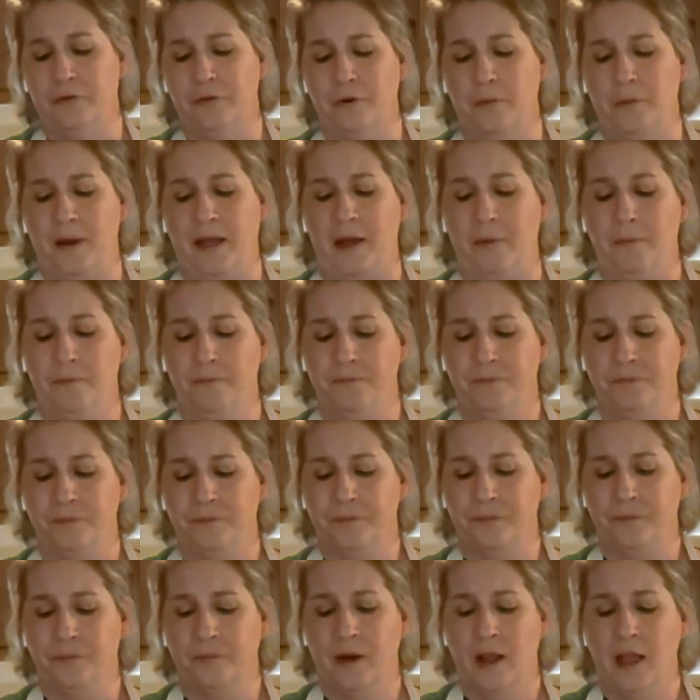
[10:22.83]
for me.
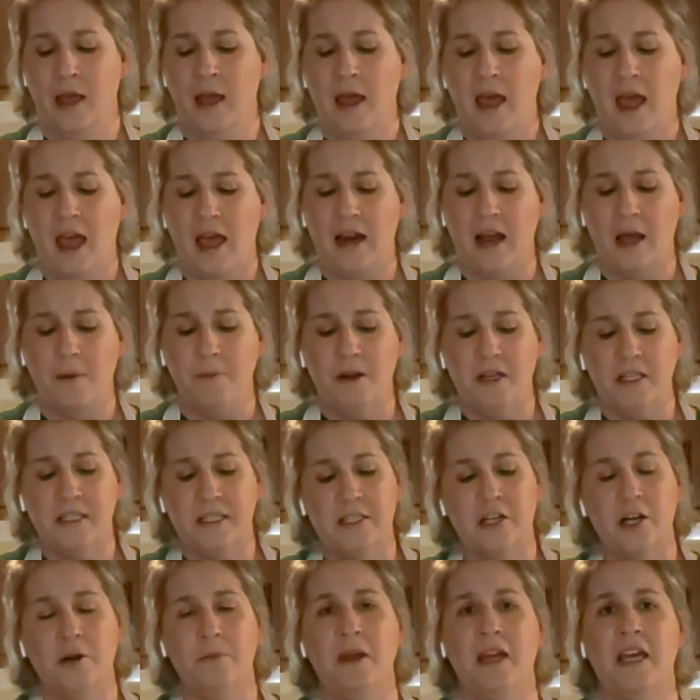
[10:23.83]
And I'm going to
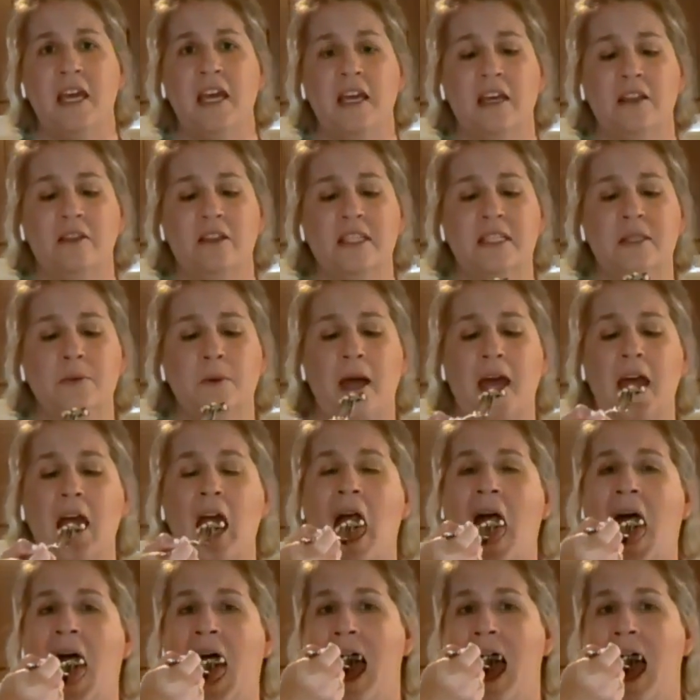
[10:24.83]
start making it this way,